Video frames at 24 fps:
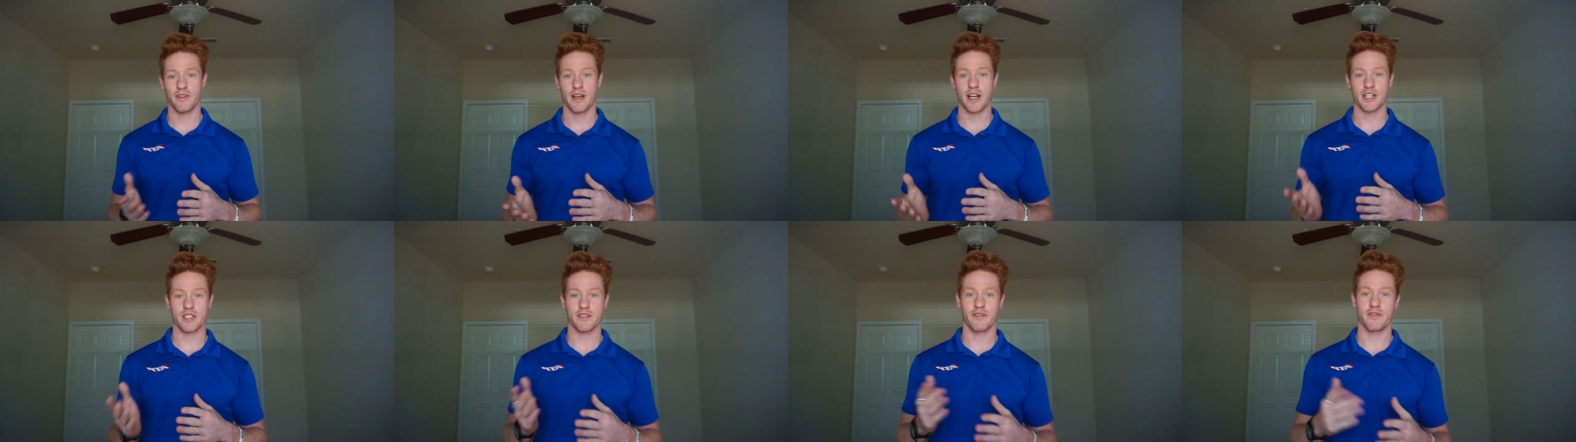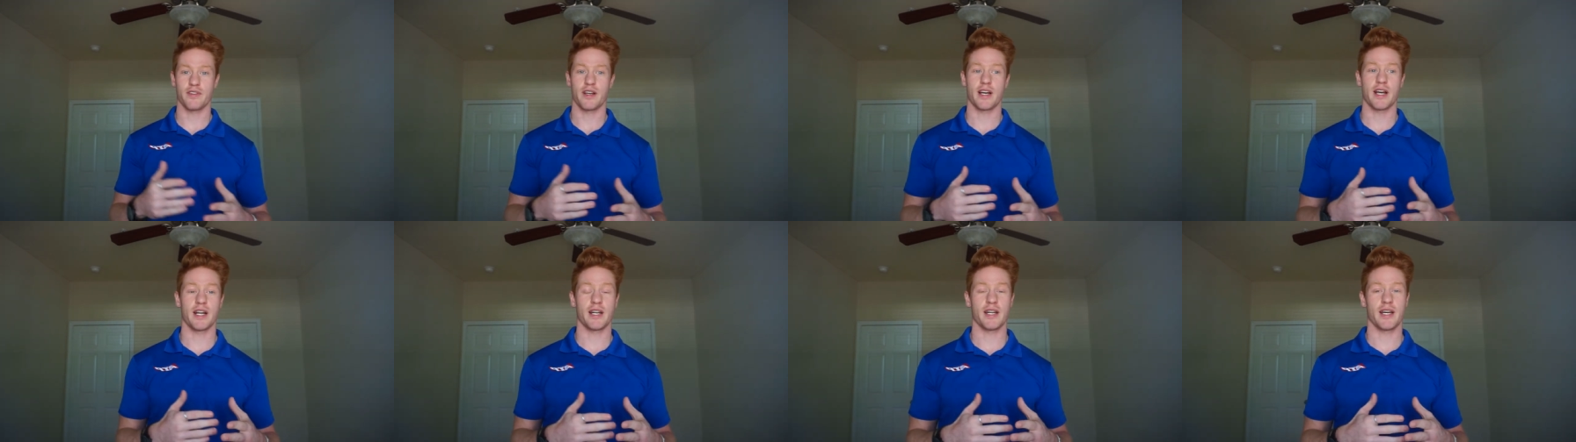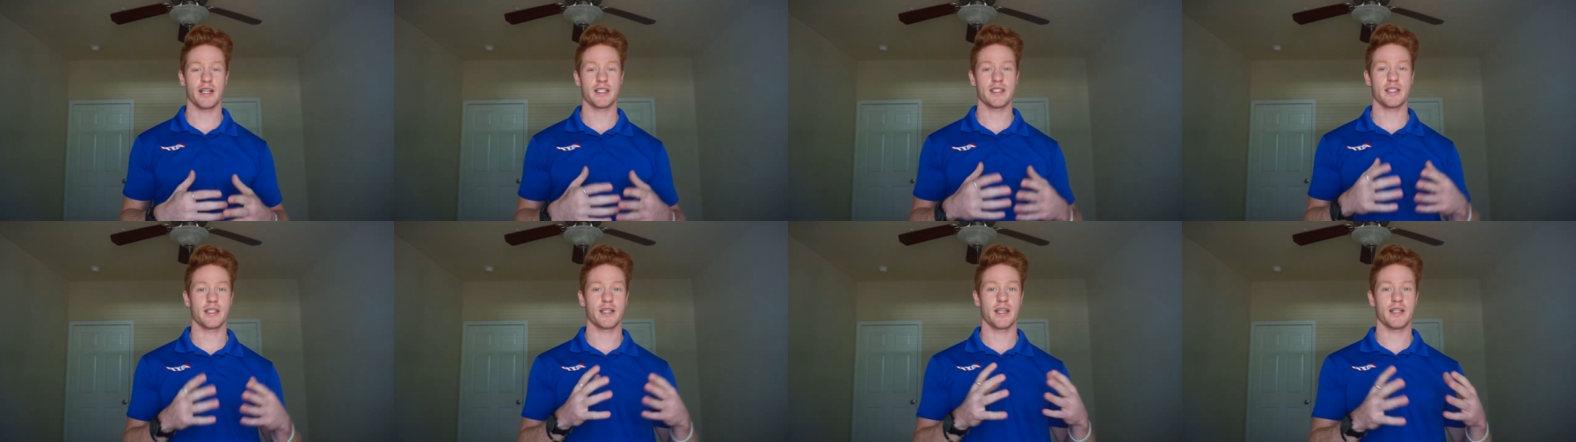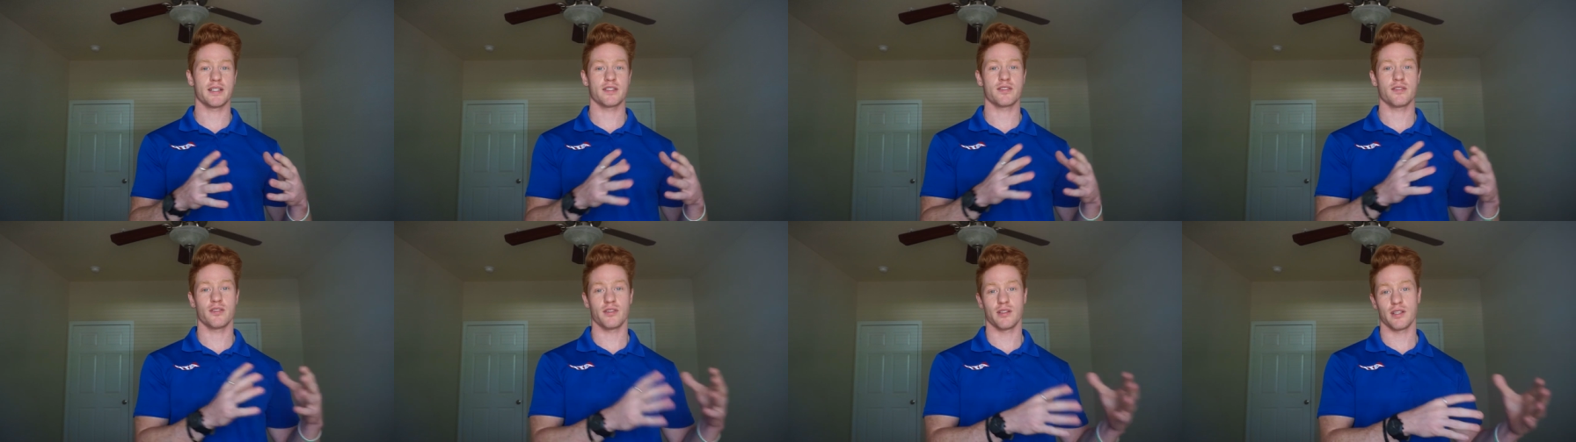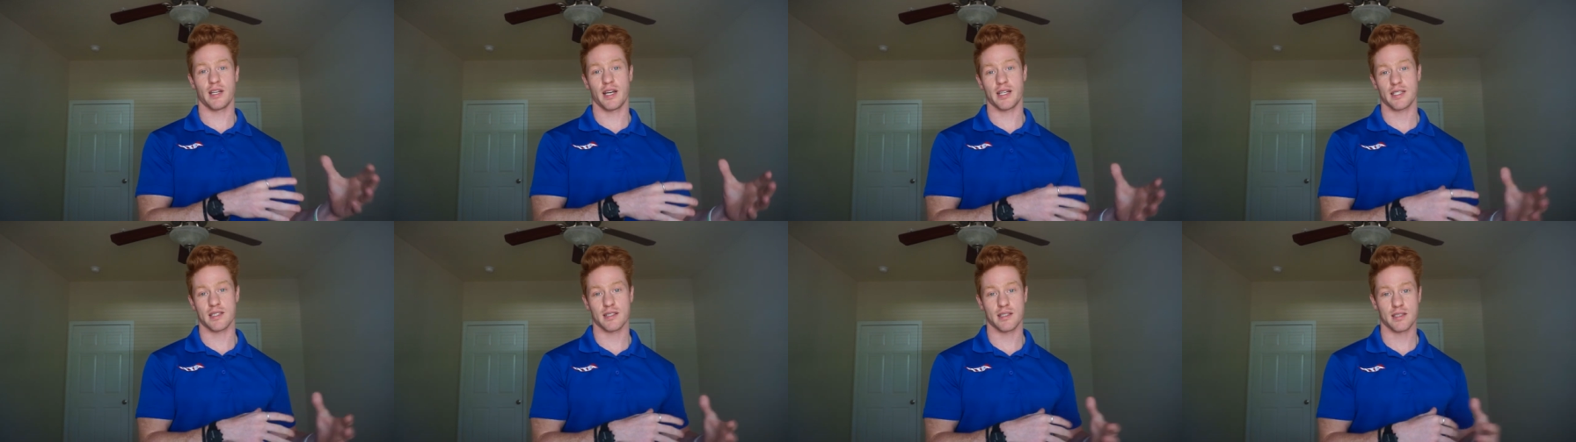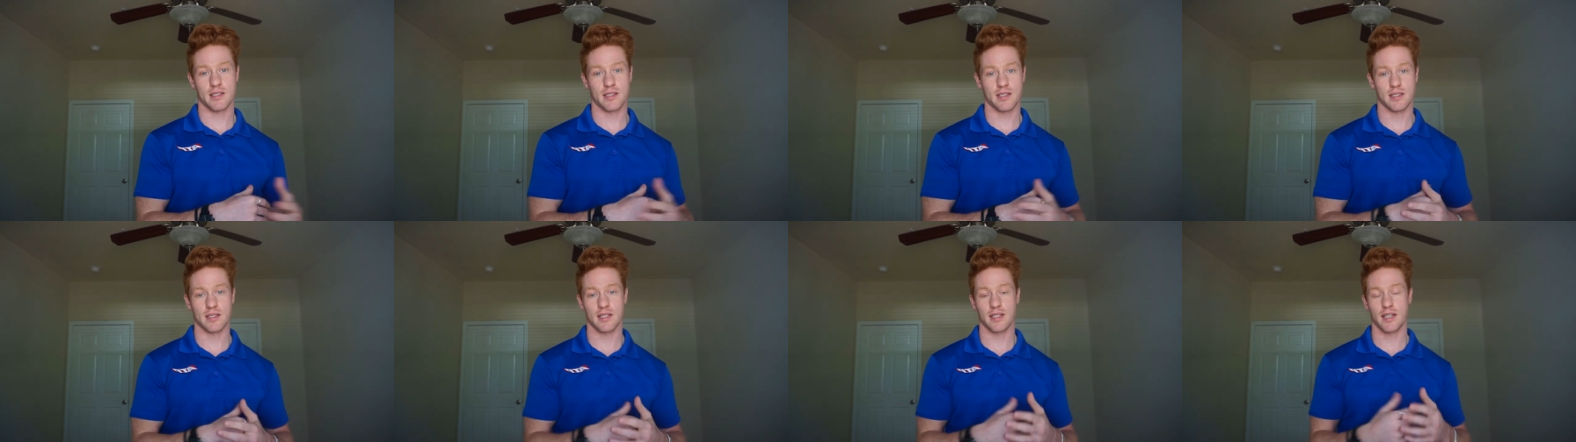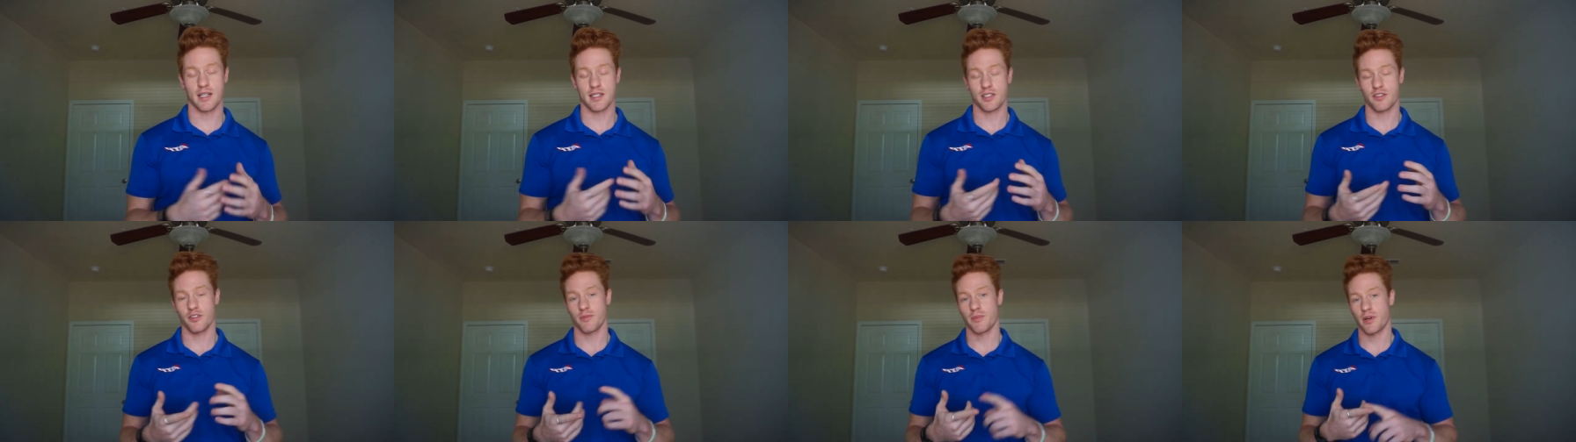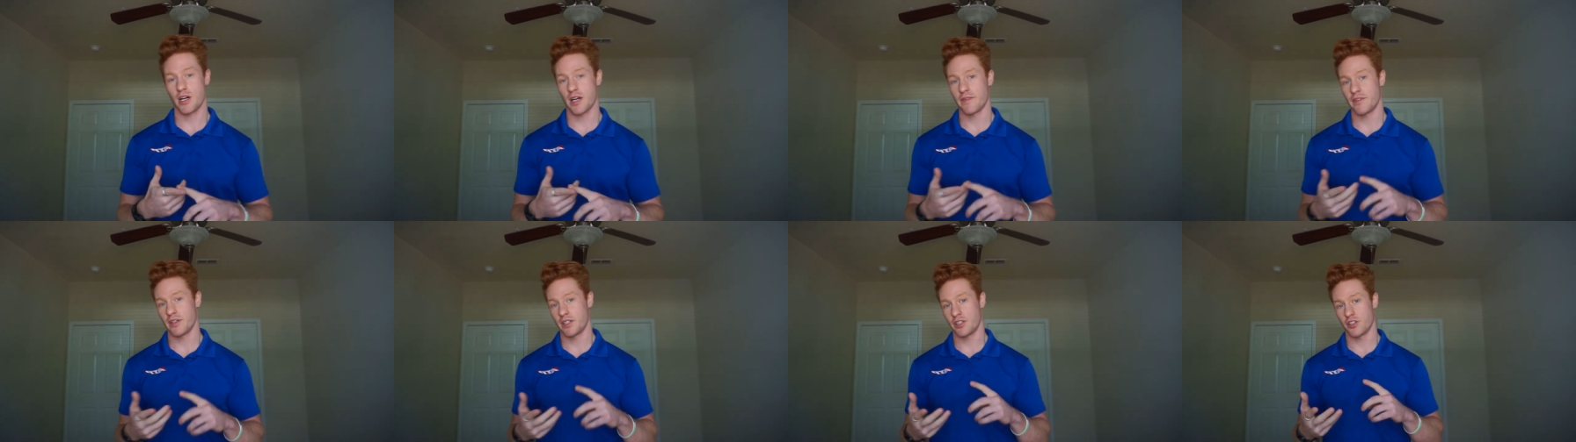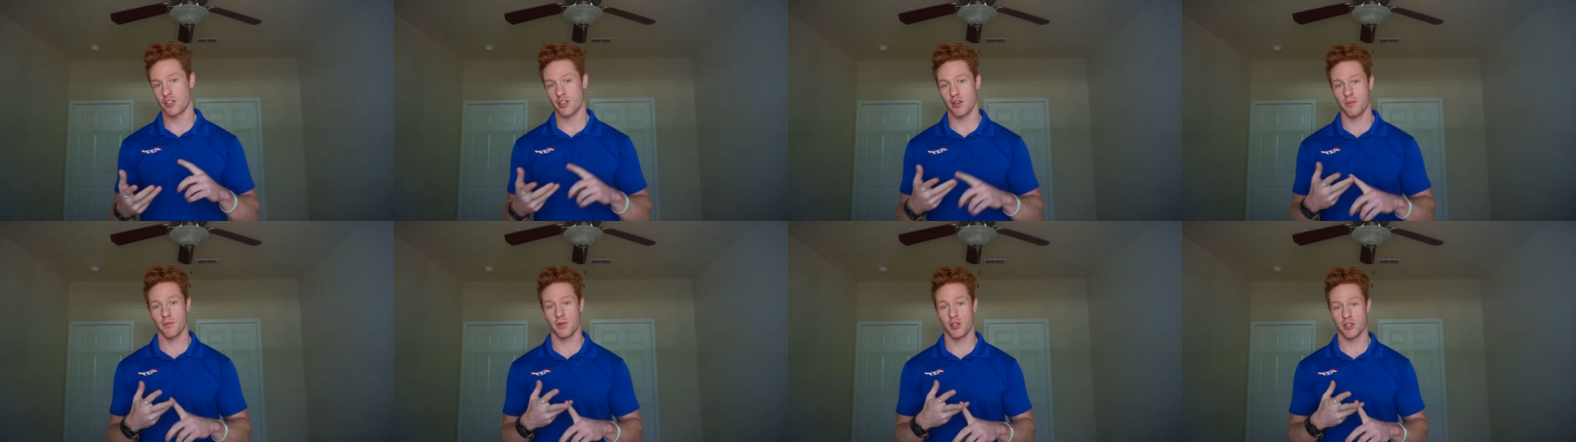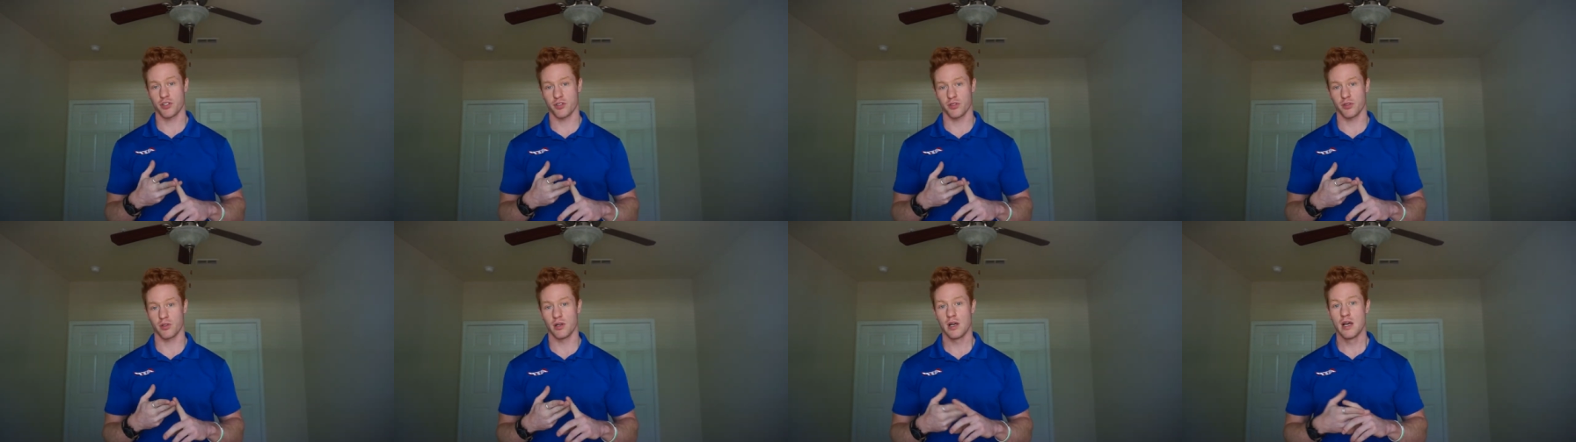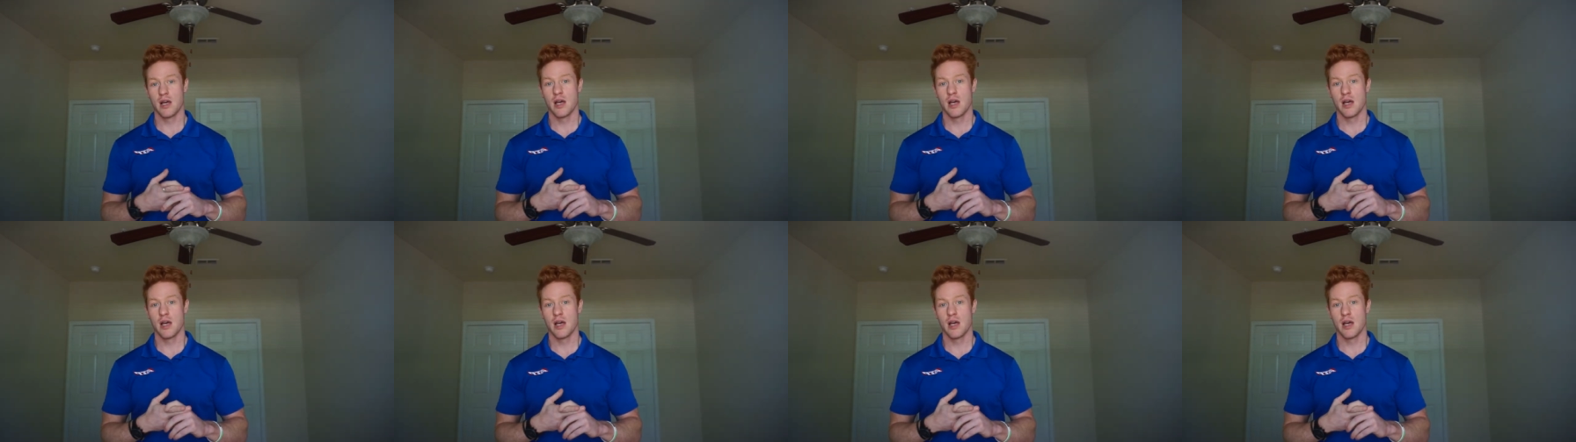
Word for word: actually fly at night to get certain licenses, and that's your private and your commercial.